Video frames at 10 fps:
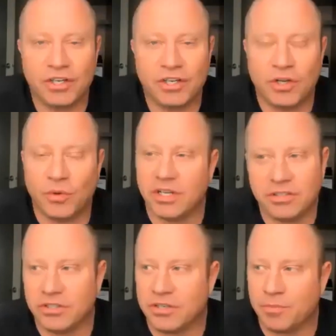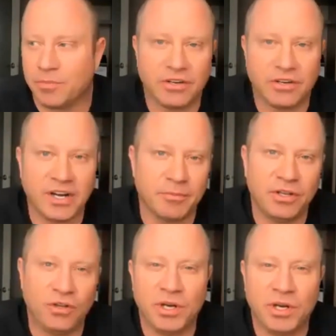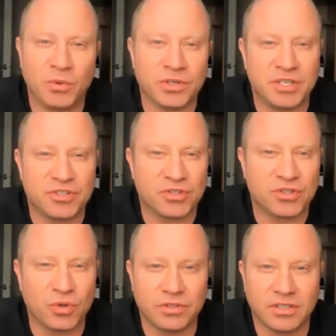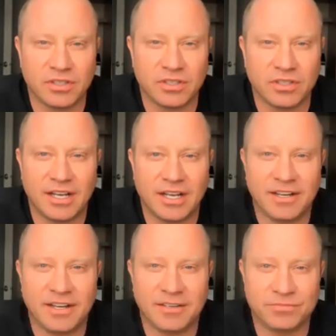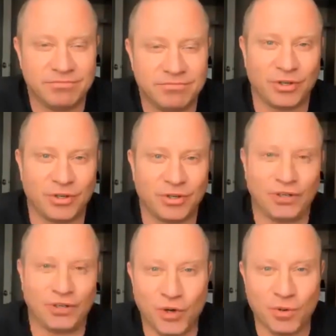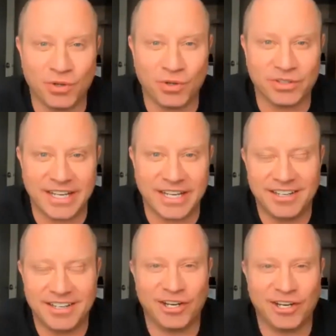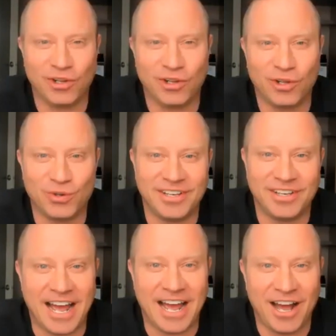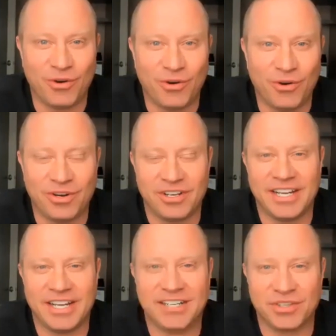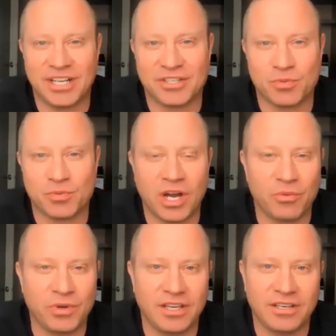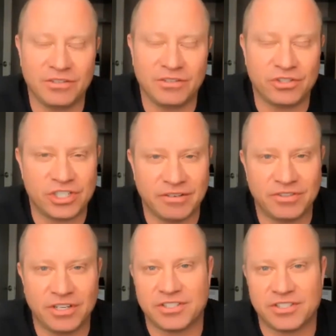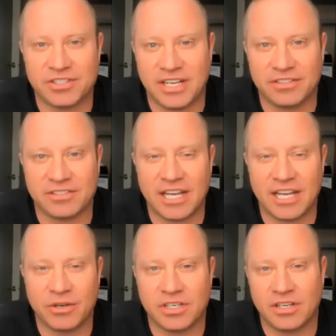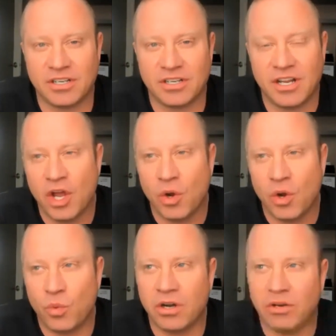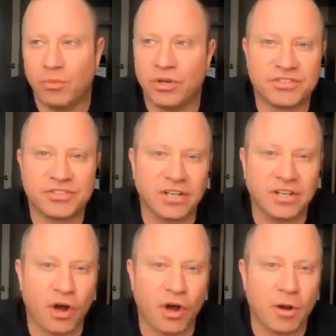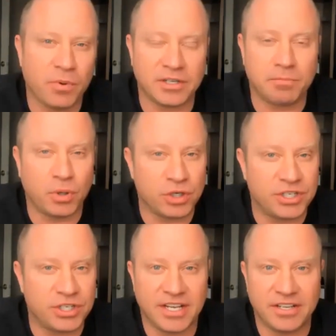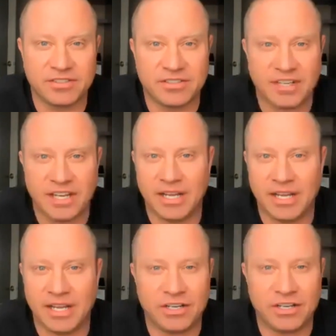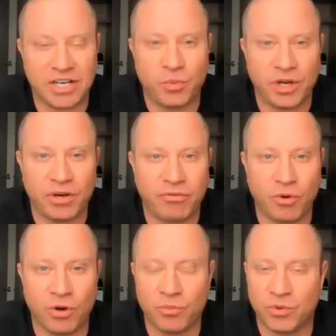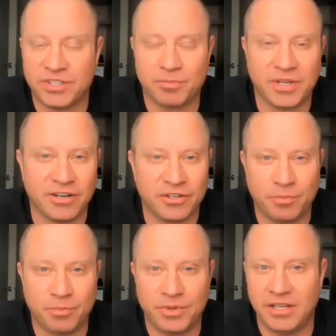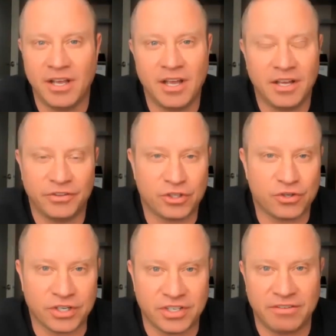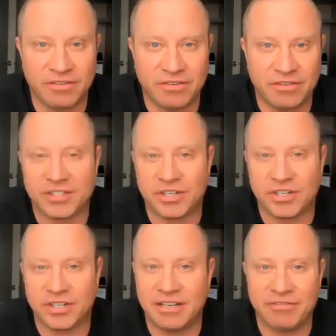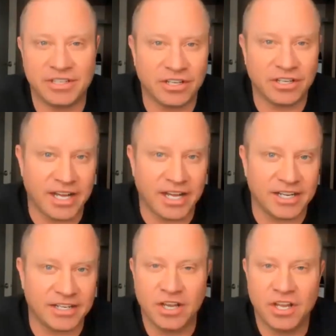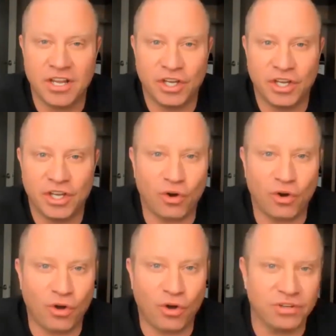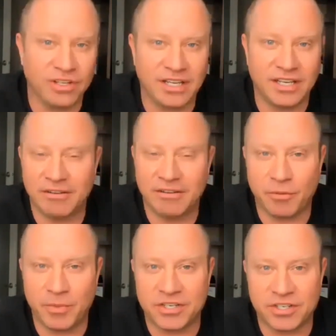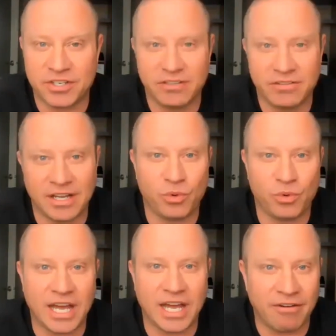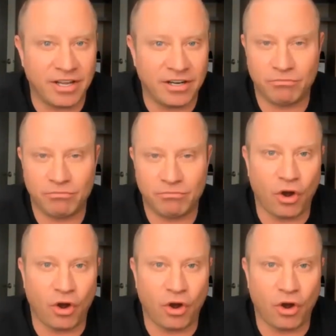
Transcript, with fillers: you're you're completely right i mean nobody wants to be sold um, on a normal day, yet alone now, right? So that's why we shifted our sales language and we're, we don't necessarily operate as a pushy sales team in any shape, way or form. We're simply here to be the trusted advisor, giving the clients, you know, all the information that we have at our